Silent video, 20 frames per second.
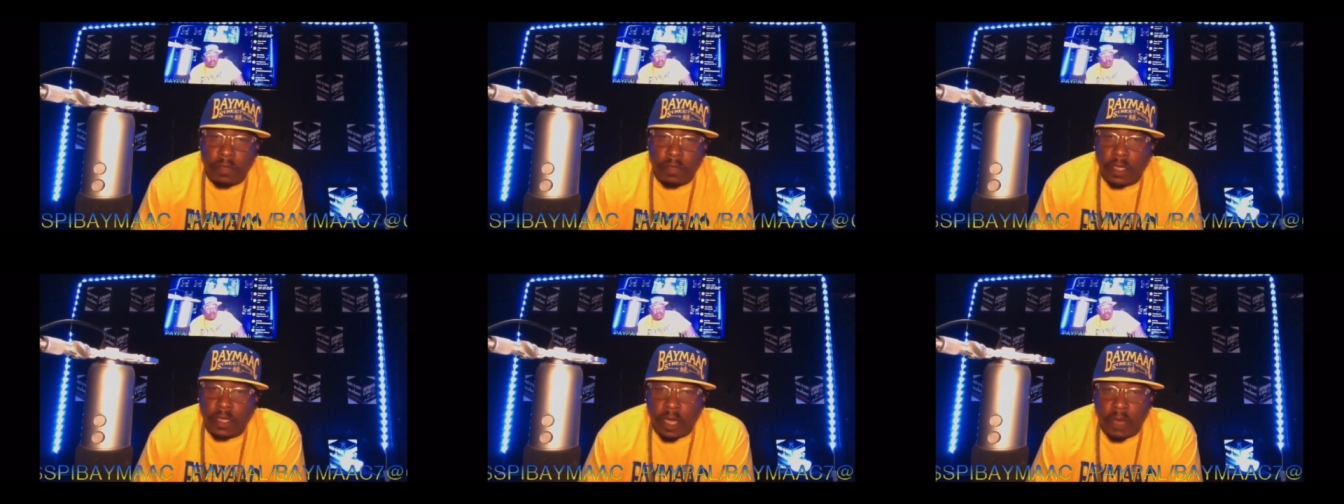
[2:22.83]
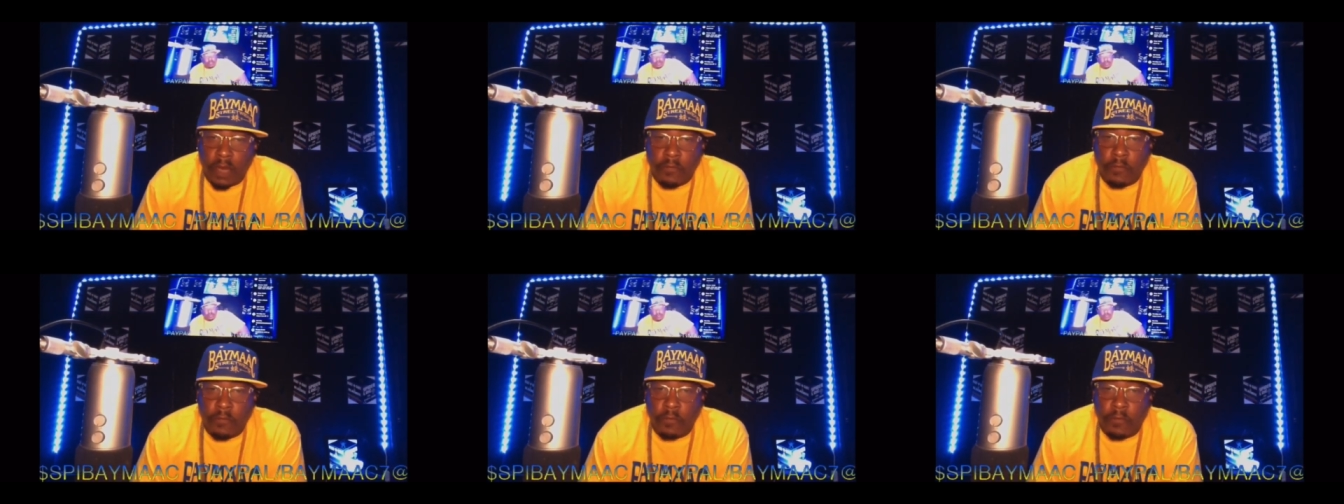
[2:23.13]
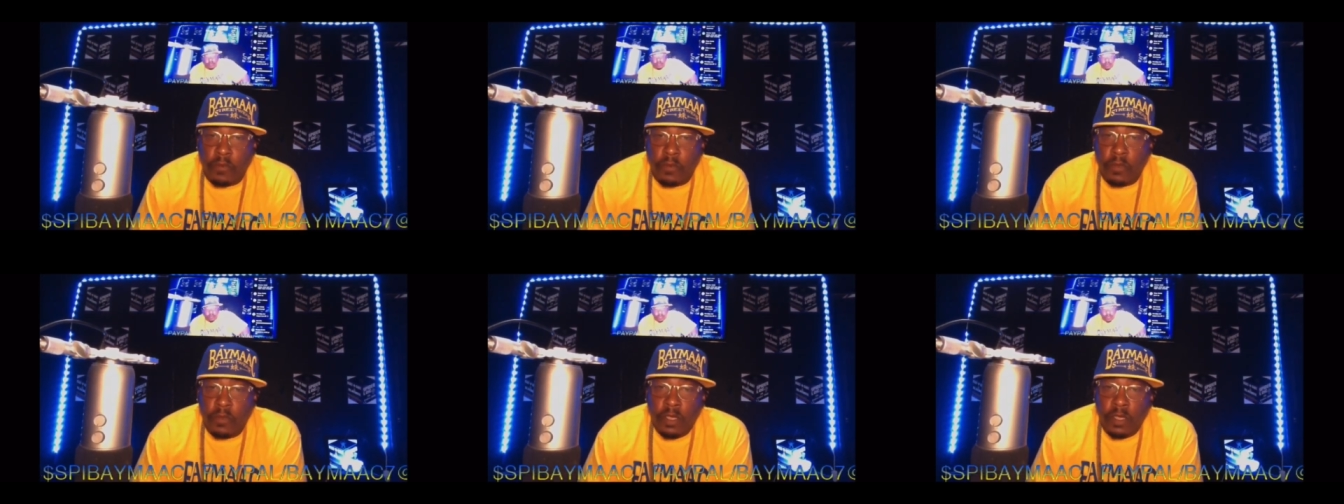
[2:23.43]

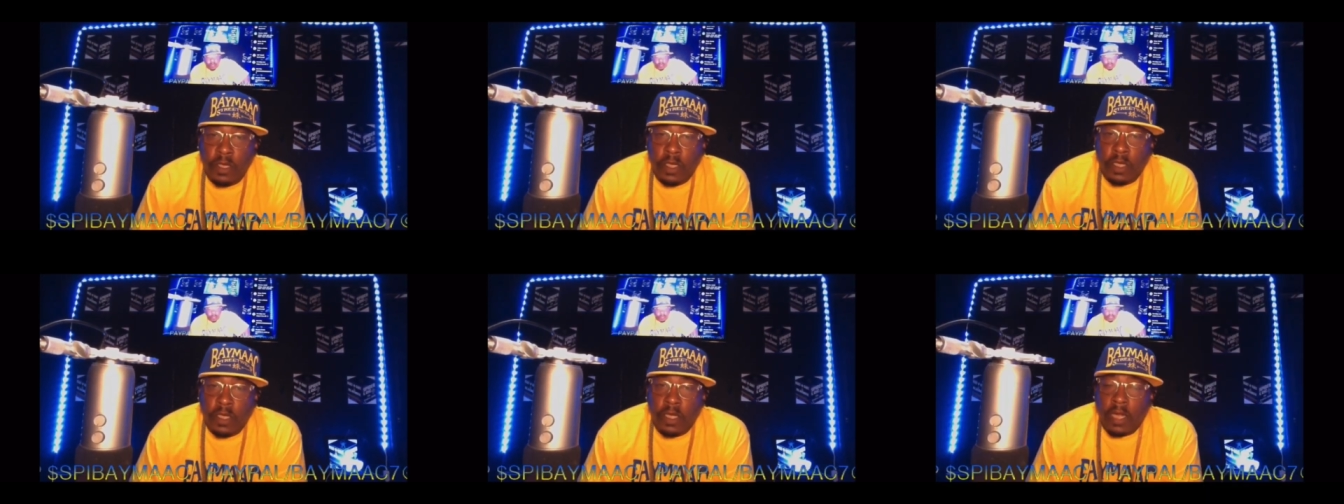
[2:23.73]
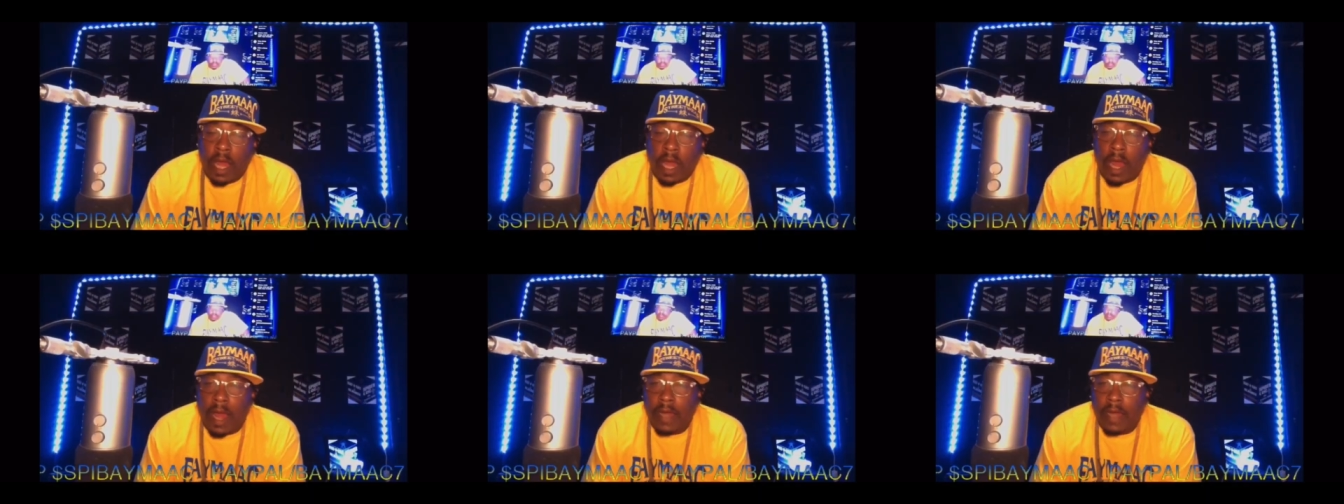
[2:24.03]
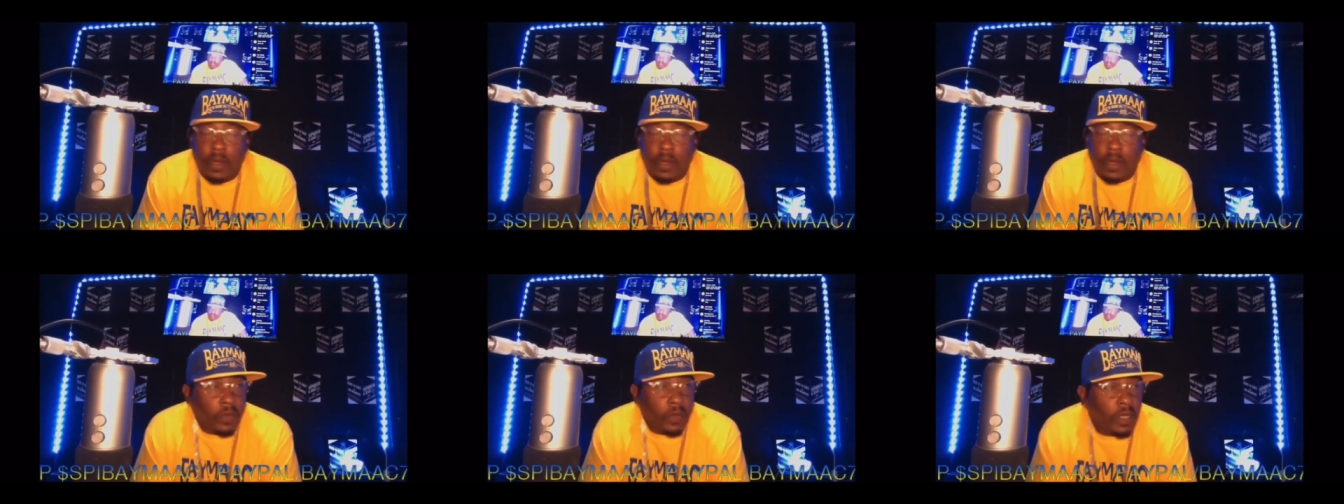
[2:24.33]
careful. I
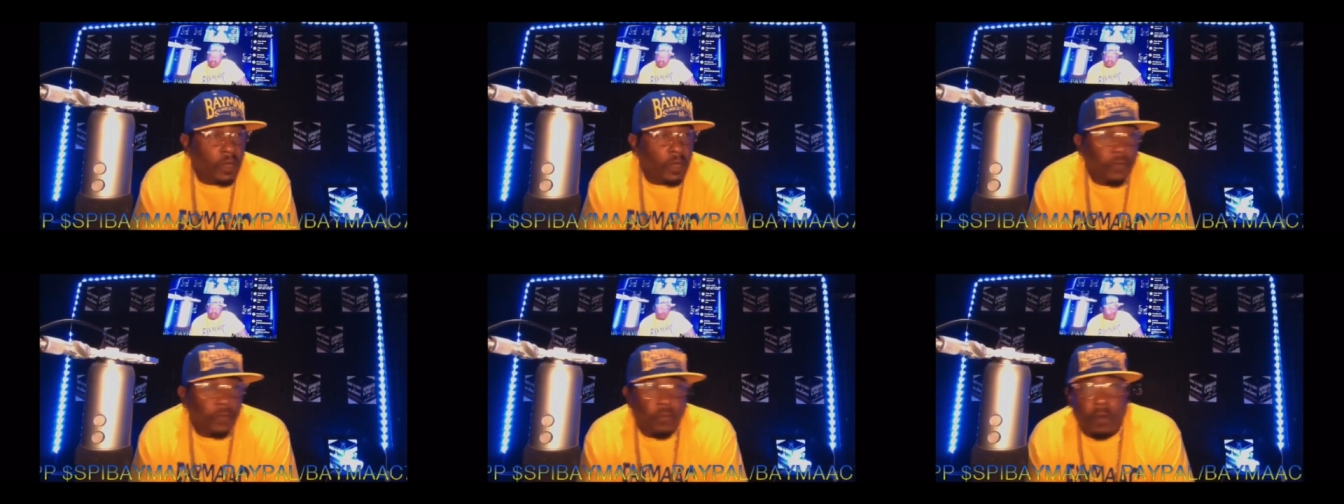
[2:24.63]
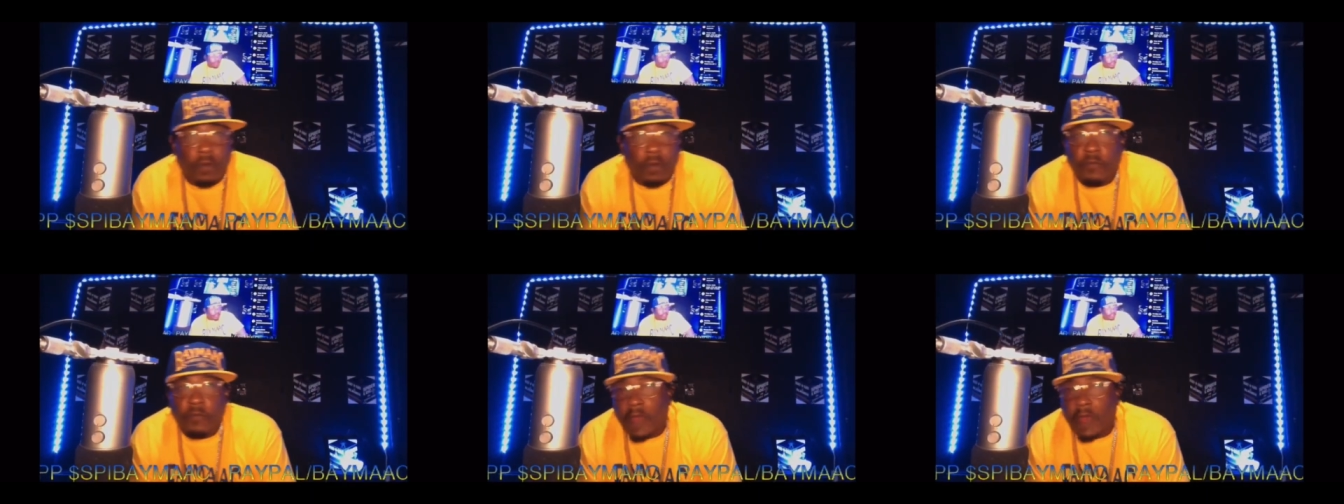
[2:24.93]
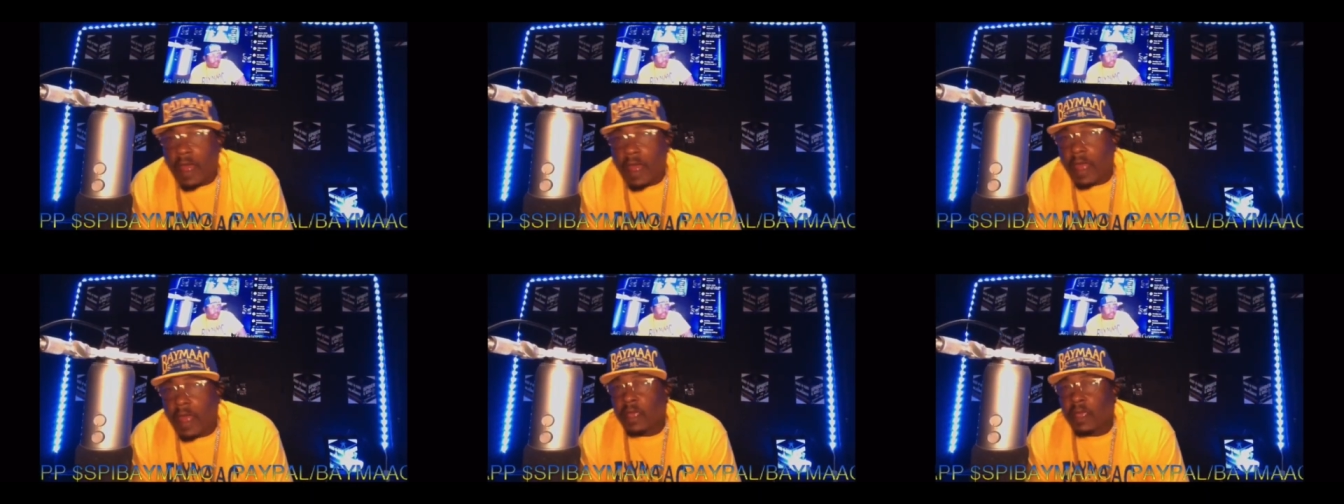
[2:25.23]
know this for a
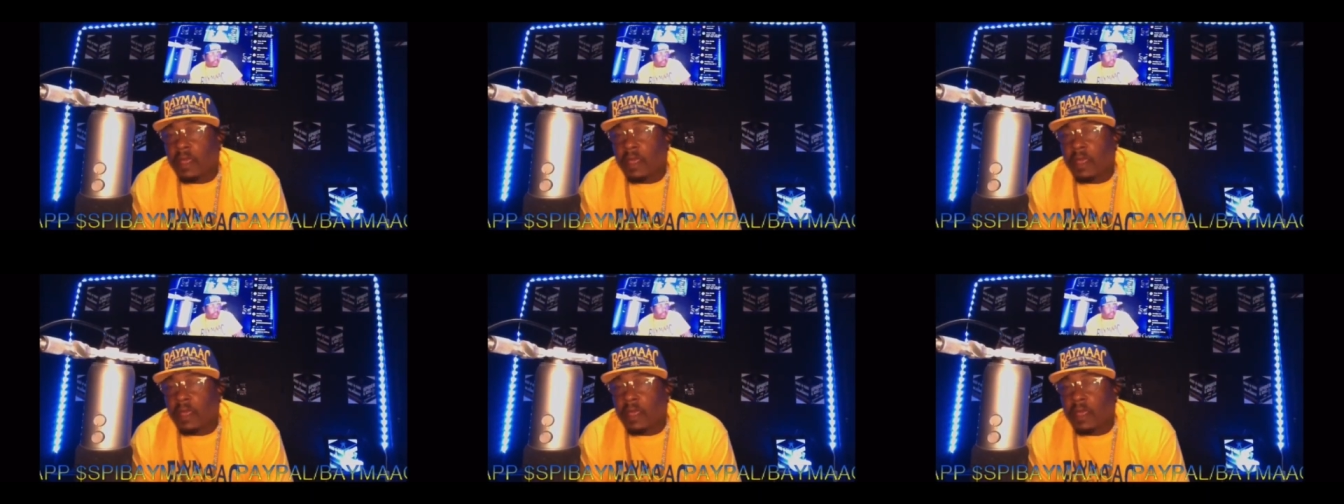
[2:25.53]
fact,